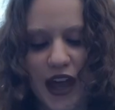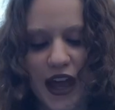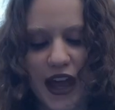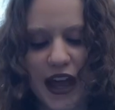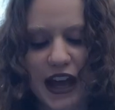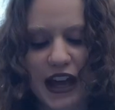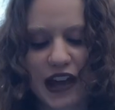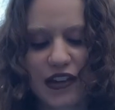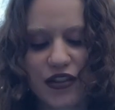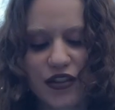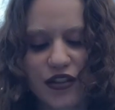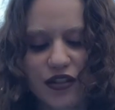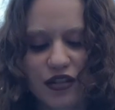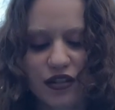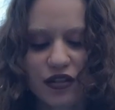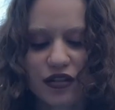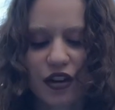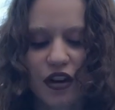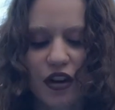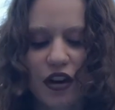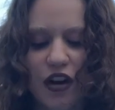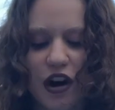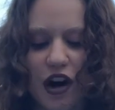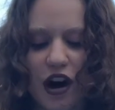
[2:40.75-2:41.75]
and this is
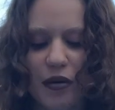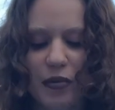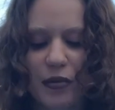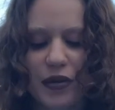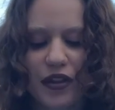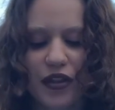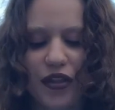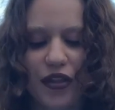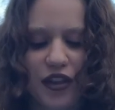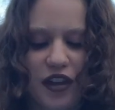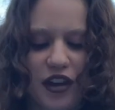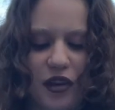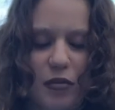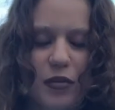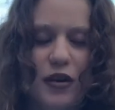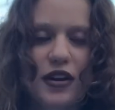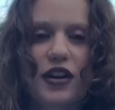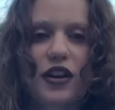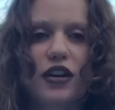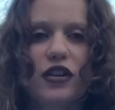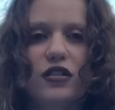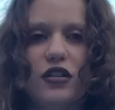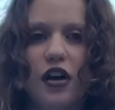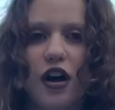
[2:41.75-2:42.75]
a common theme
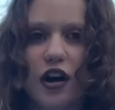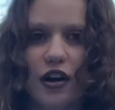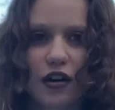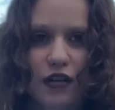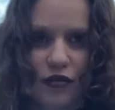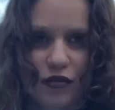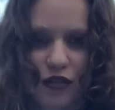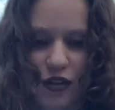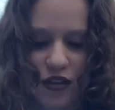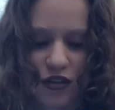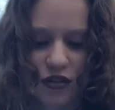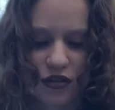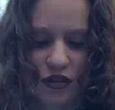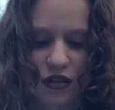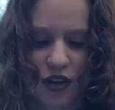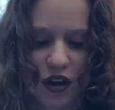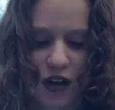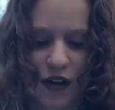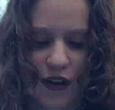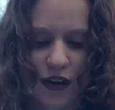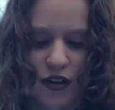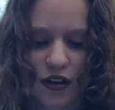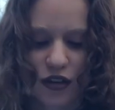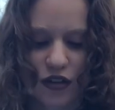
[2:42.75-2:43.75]
in a lot of his
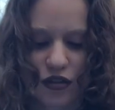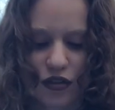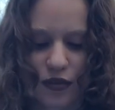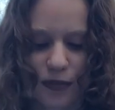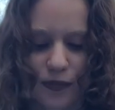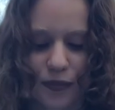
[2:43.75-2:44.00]
songs.